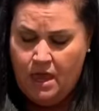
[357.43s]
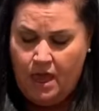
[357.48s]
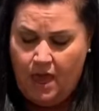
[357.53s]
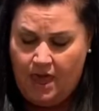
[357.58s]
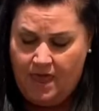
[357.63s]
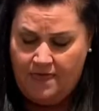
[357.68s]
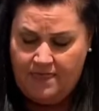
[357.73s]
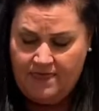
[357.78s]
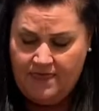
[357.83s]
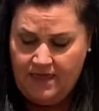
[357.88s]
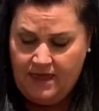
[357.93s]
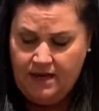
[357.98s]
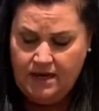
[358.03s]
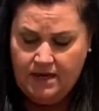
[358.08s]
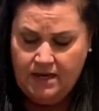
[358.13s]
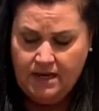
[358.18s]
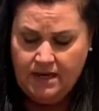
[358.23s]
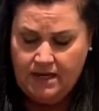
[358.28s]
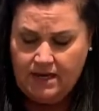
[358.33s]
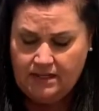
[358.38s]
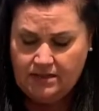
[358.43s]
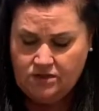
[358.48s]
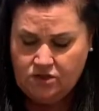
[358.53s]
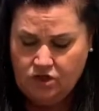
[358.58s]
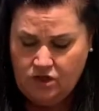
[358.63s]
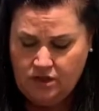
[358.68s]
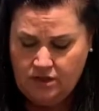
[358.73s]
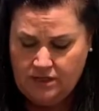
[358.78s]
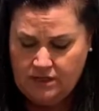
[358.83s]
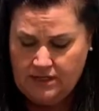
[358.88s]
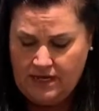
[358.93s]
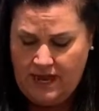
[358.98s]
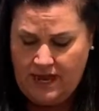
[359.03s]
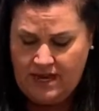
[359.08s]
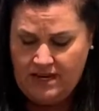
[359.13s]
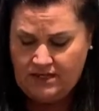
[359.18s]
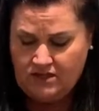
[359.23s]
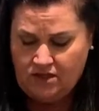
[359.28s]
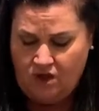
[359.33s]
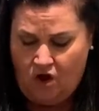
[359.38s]
and then gets cooked and
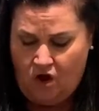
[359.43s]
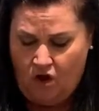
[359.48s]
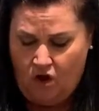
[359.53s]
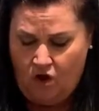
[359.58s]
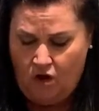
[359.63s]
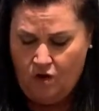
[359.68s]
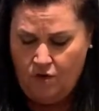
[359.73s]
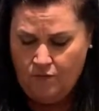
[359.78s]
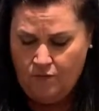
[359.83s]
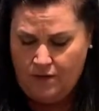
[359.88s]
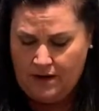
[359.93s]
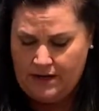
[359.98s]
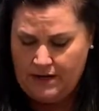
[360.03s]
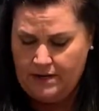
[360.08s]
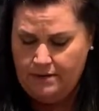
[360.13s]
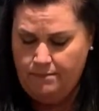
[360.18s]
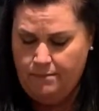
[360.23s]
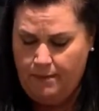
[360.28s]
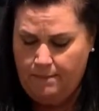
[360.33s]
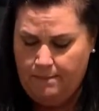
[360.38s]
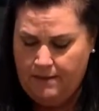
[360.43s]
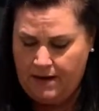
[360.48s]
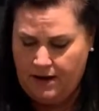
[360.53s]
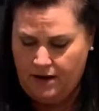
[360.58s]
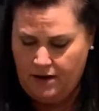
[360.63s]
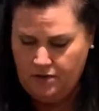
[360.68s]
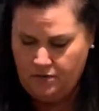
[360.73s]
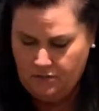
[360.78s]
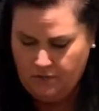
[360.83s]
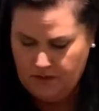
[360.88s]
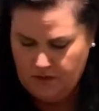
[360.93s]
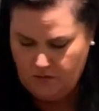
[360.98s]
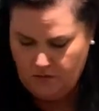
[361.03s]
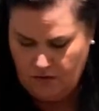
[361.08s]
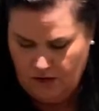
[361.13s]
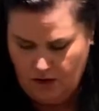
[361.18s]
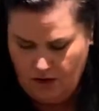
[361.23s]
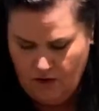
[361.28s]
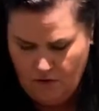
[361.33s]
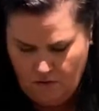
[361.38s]
it's already prepared when you
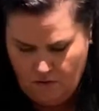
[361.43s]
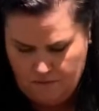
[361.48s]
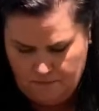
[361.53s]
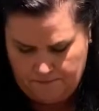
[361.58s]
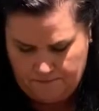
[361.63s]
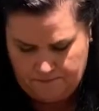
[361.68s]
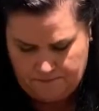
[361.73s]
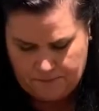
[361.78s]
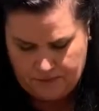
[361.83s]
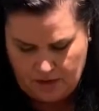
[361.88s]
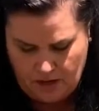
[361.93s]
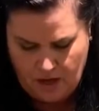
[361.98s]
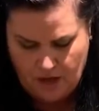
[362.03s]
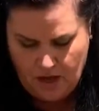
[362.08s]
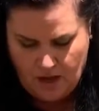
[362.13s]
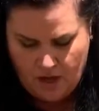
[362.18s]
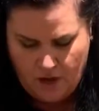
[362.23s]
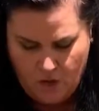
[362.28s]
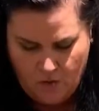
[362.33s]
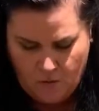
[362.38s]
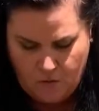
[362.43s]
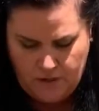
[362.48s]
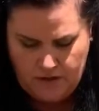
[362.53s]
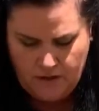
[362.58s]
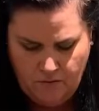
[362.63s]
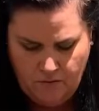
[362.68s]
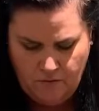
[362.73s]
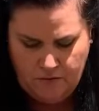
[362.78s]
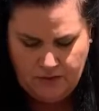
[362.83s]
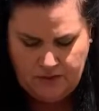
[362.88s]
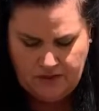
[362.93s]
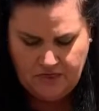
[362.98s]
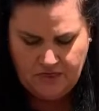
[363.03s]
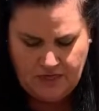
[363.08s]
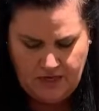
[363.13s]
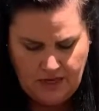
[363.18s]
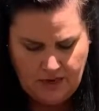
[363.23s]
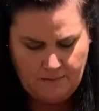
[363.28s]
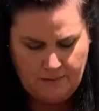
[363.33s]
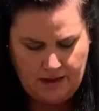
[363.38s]
get home. We really
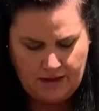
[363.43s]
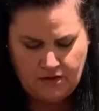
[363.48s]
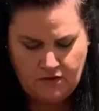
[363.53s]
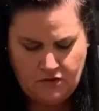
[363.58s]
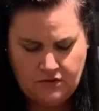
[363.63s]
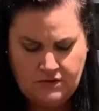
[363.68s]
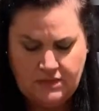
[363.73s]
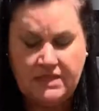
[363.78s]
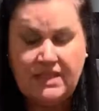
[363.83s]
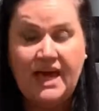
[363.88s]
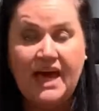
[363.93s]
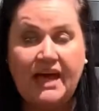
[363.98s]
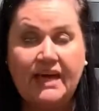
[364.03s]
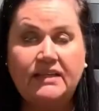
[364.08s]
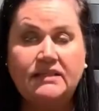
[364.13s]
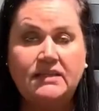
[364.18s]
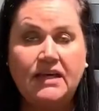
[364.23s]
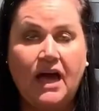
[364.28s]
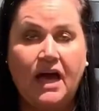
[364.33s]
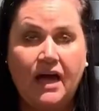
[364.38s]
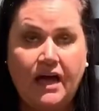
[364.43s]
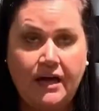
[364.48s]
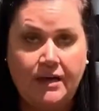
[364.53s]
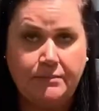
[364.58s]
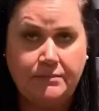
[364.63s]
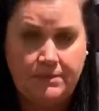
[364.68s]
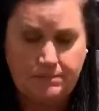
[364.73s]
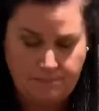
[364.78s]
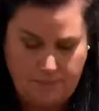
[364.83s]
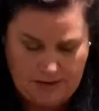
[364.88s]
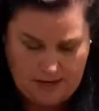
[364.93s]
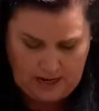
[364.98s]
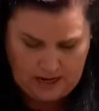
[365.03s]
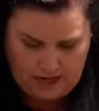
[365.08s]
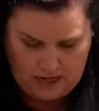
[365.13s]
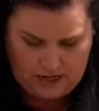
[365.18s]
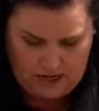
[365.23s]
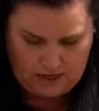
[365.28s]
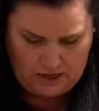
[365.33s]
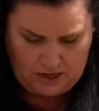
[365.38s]
think about using that timed
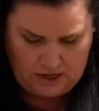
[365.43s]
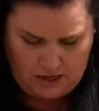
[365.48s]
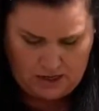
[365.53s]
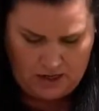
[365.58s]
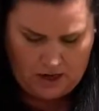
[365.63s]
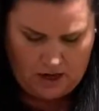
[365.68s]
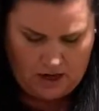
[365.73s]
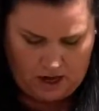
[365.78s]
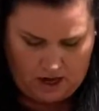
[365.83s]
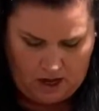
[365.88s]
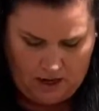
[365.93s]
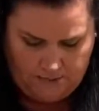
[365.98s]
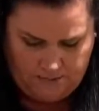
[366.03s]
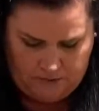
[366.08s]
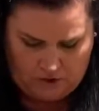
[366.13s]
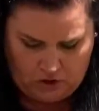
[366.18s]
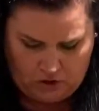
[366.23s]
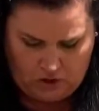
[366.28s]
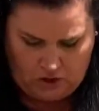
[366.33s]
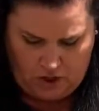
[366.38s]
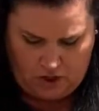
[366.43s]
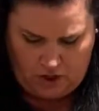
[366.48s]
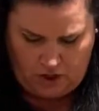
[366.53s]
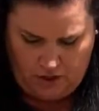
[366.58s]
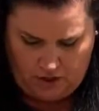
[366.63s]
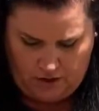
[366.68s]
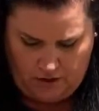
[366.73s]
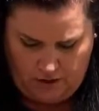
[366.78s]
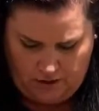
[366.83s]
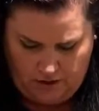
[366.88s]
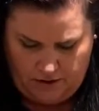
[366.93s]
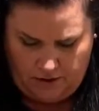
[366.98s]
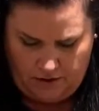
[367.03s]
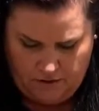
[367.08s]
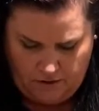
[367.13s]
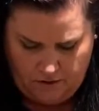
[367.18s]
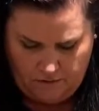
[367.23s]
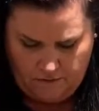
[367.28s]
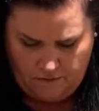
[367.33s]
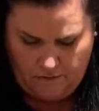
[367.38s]
bake option on our
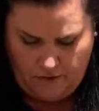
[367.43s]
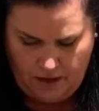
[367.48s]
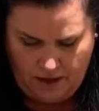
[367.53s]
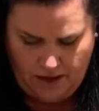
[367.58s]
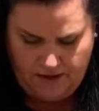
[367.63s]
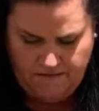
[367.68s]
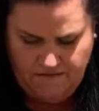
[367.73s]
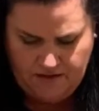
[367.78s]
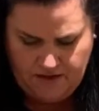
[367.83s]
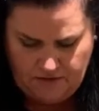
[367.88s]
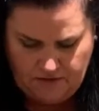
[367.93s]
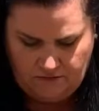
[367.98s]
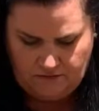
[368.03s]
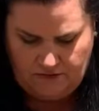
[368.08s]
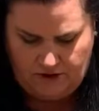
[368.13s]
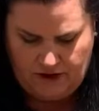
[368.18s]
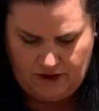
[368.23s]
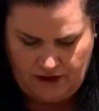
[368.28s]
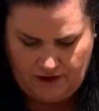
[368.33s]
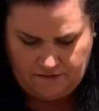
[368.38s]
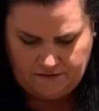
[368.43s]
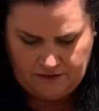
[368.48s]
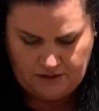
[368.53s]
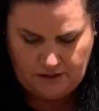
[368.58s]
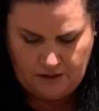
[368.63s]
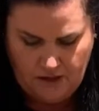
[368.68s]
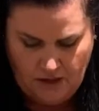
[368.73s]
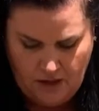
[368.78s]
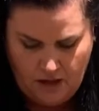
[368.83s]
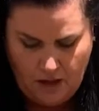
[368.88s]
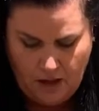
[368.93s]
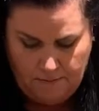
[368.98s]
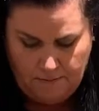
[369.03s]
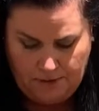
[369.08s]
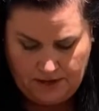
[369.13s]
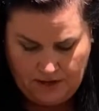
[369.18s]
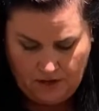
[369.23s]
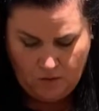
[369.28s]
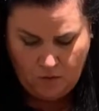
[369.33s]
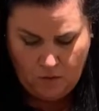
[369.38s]
ovens very often,
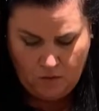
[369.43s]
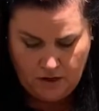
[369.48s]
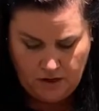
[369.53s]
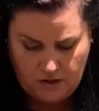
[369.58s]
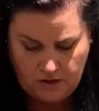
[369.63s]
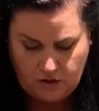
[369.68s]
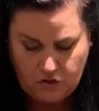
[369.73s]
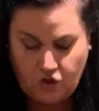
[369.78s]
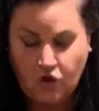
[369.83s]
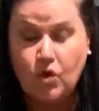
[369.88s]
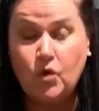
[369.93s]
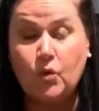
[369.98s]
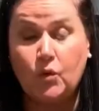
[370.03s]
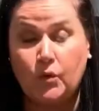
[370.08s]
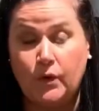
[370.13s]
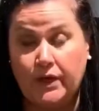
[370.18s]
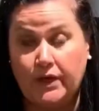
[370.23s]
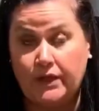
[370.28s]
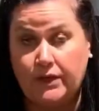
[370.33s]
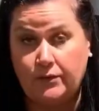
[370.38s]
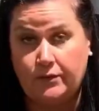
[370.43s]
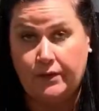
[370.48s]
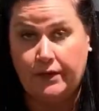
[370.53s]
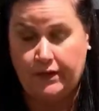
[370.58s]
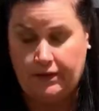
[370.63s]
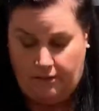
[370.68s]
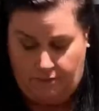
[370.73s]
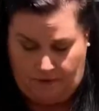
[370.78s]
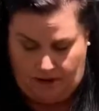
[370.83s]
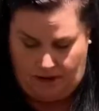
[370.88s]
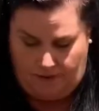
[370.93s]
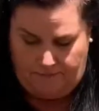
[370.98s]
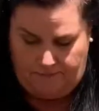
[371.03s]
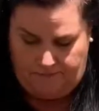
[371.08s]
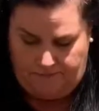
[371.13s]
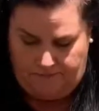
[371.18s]
but it works really, really well.